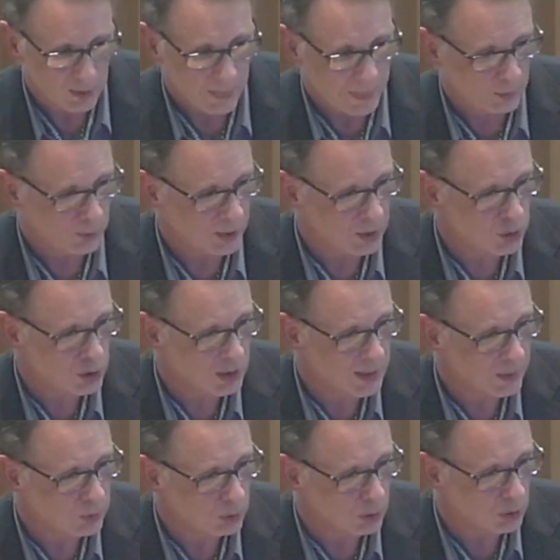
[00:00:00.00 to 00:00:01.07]
Whereas the
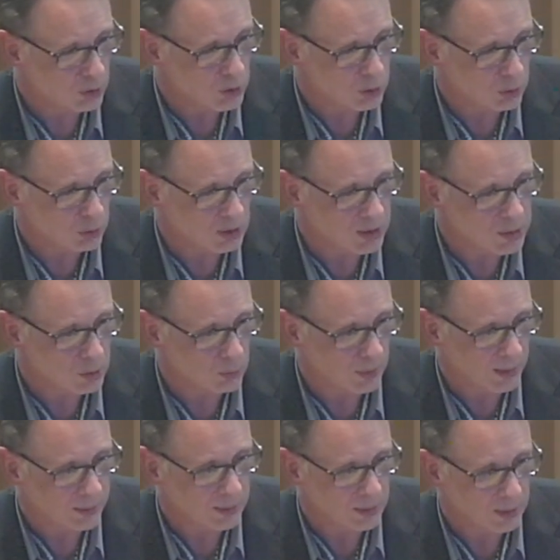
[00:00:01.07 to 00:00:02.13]
other cluster, this
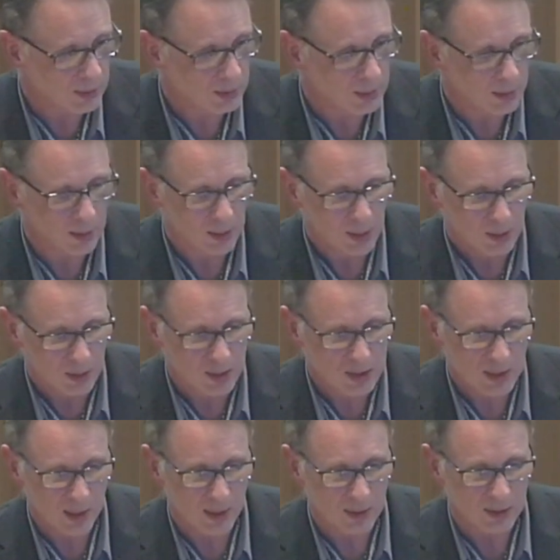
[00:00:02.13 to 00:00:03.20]
one here, is
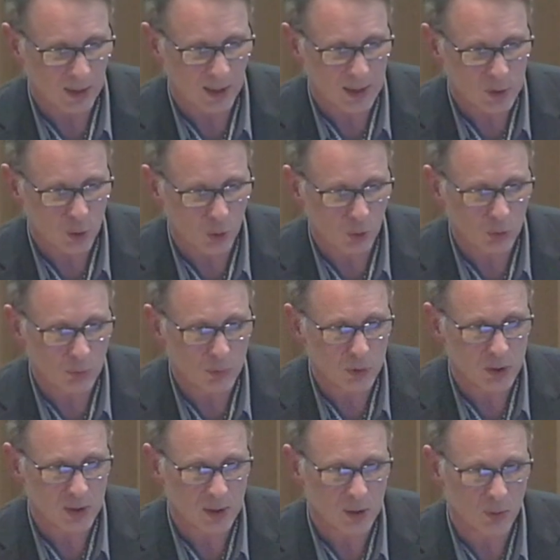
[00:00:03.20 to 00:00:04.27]
characterized
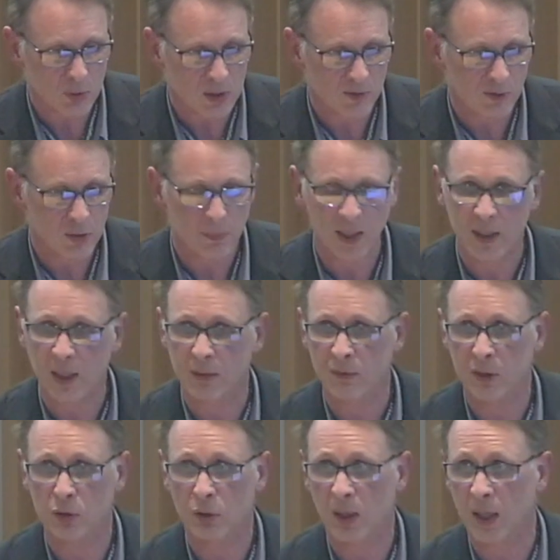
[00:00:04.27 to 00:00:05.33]
almost exclusively by
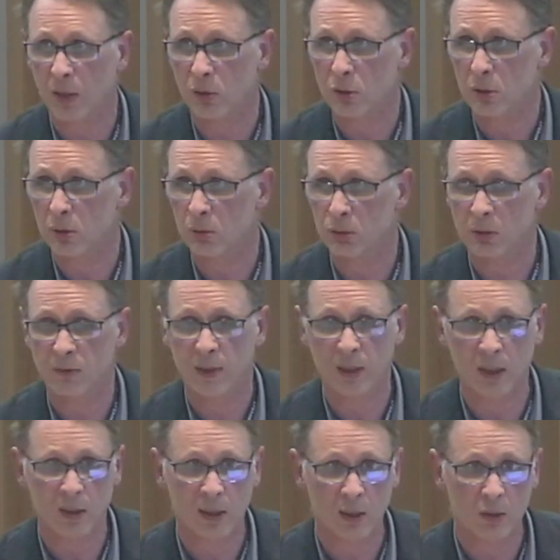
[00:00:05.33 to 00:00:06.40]
having the highest load of
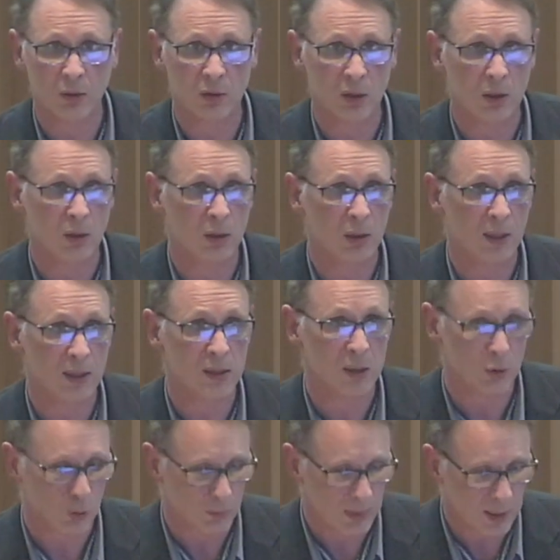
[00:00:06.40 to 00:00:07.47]
adrenal cortical
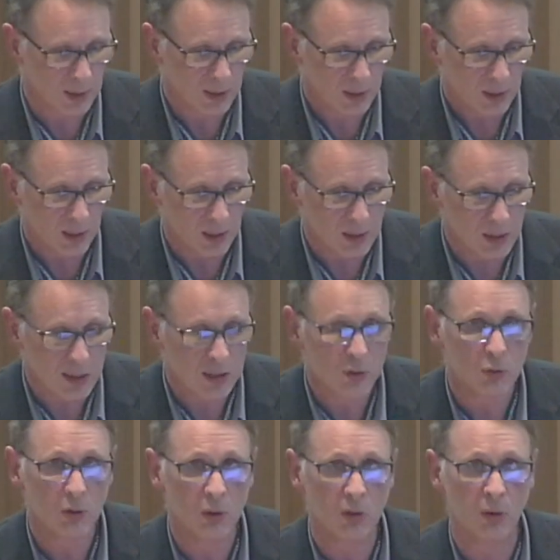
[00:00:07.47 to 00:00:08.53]
carcinoma and
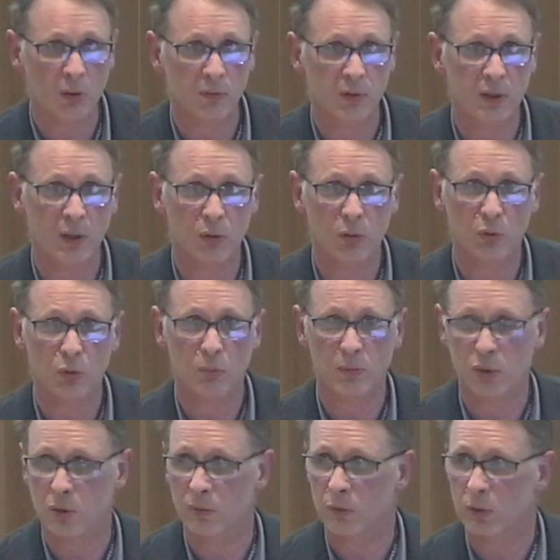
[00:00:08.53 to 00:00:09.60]
little of the other tumors
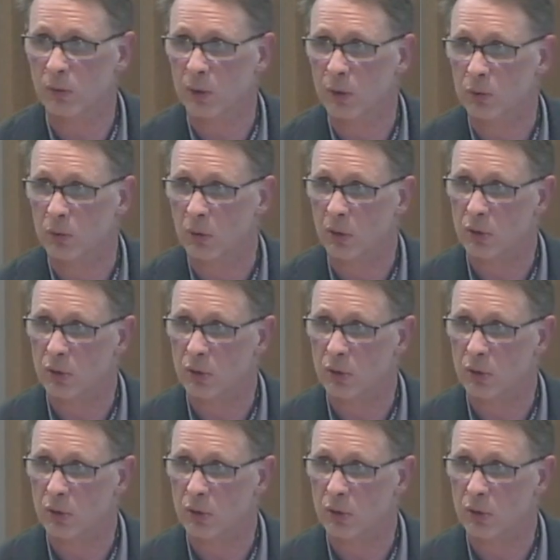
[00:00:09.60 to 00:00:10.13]
of the quatuor.